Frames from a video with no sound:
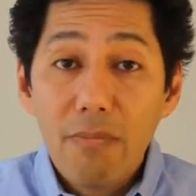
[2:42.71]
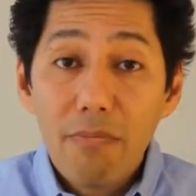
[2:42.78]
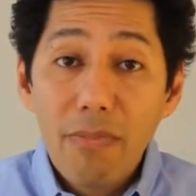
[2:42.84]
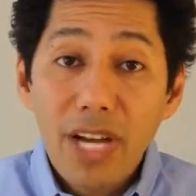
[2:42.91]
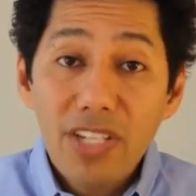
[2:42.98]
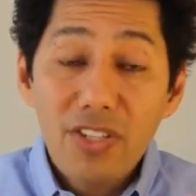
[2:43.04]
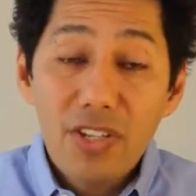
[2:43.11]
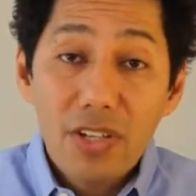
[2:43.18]

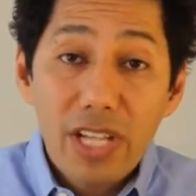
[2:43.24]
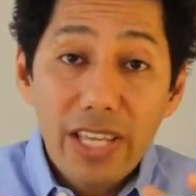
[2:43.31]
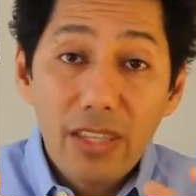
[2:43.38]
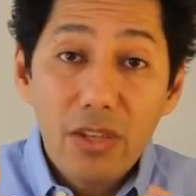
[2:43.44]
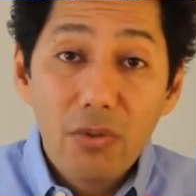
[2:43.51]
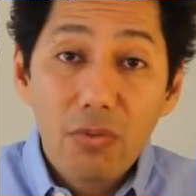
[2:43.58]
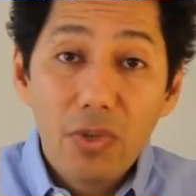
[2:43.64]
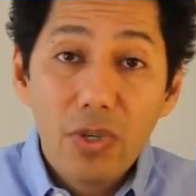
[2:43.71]
much
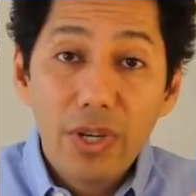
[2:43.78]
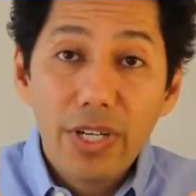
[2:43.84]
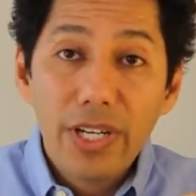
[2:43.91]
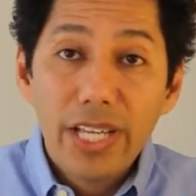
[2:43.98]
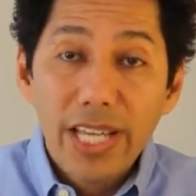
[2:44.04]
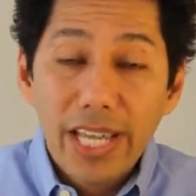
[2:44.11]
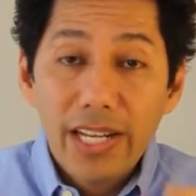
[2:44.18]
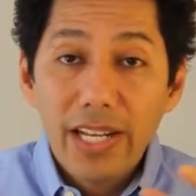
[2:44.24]
like you
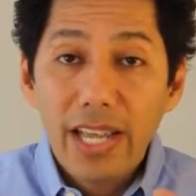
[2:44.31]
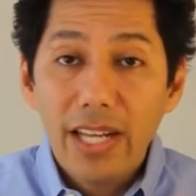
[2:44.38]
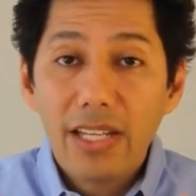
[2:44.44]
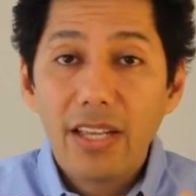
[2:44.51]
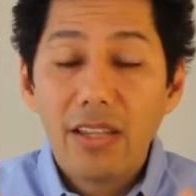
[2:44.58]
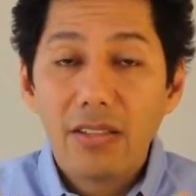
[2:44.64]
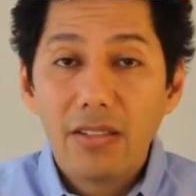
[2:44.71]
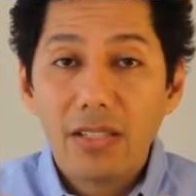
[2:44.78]
would in
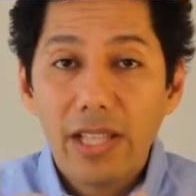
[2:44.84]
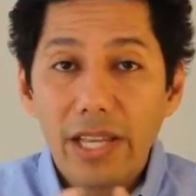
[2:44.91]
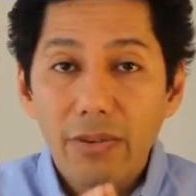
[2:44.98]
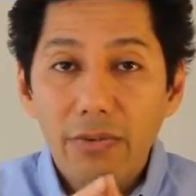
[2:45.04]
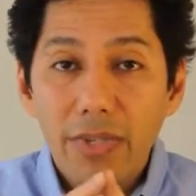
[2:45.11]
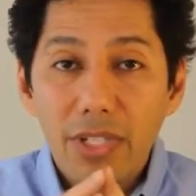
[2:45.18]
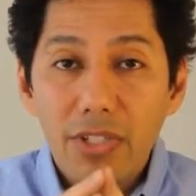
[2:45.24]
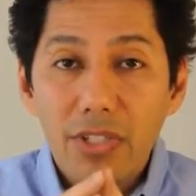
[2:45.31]
any other
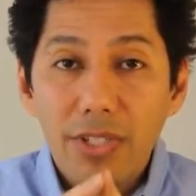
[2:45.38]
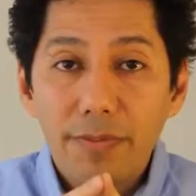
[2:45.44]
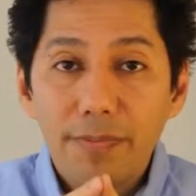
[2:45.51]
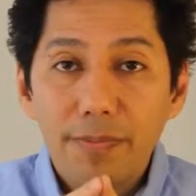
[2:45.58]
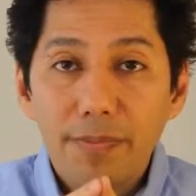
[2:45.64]
language.